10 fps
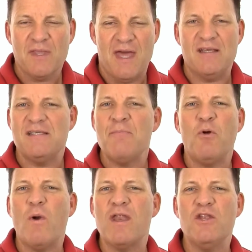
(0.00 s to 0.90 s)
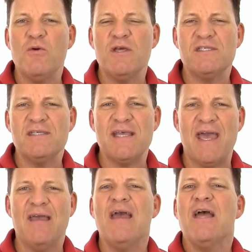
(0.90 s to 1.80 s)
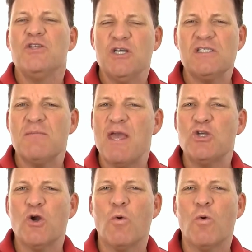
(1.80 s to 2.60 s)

And a simple way to do it is to say, just to make sure